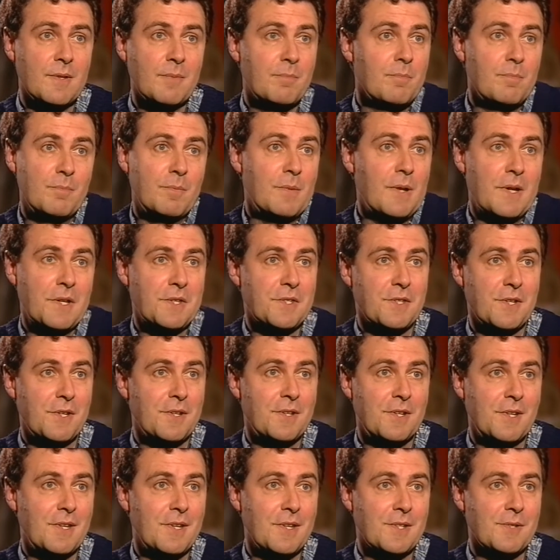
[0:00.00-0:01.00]
for the last
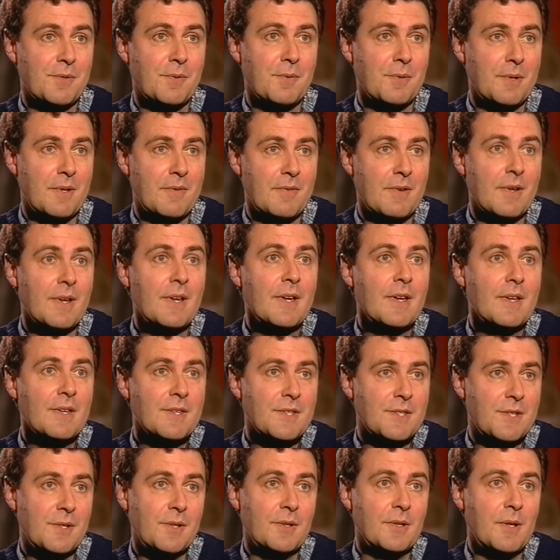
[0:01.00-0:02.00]
30 years or whatever
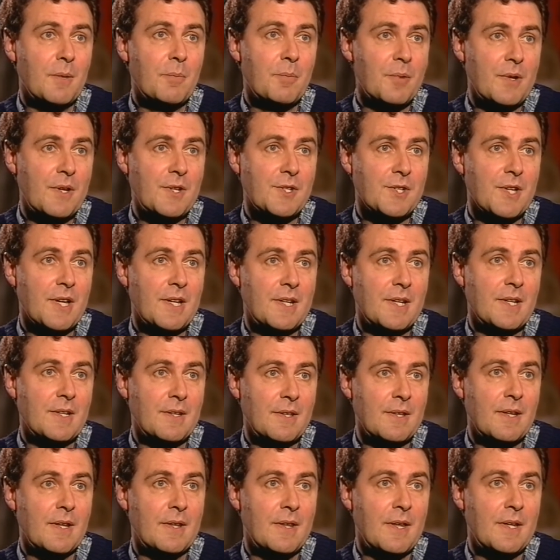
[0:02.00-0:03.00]
still appreciate
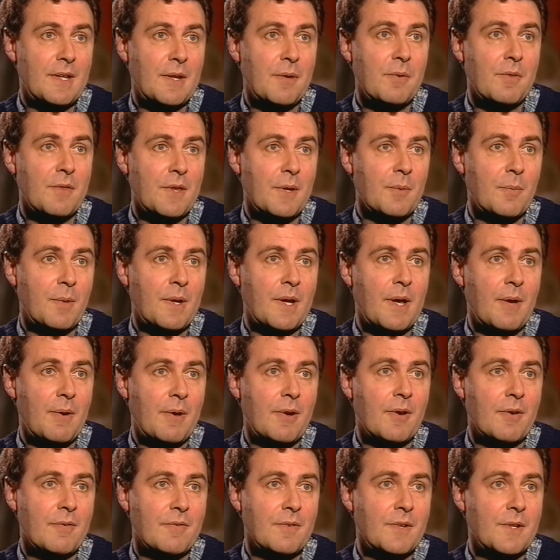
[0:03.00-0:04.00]
it, and they don't think we're
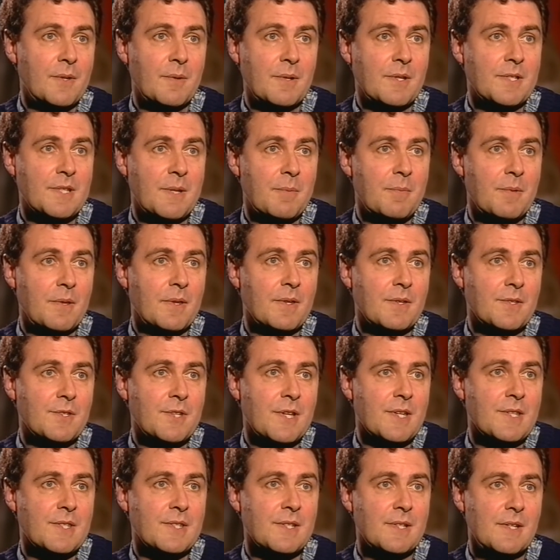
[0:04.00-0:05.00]
going off and doing something
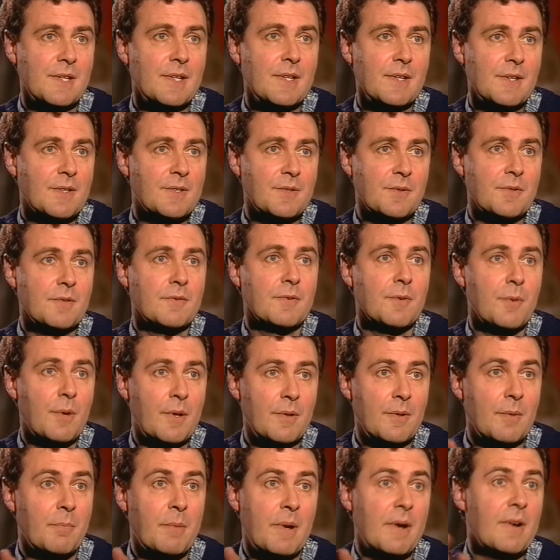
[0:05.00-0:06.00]
that's just sort of,
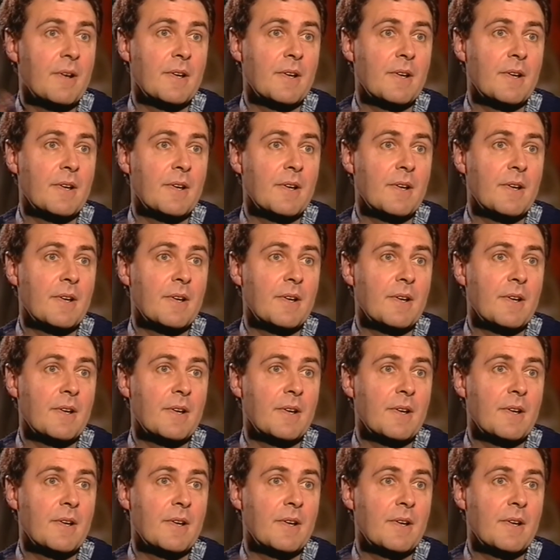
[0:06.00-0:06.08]
quote,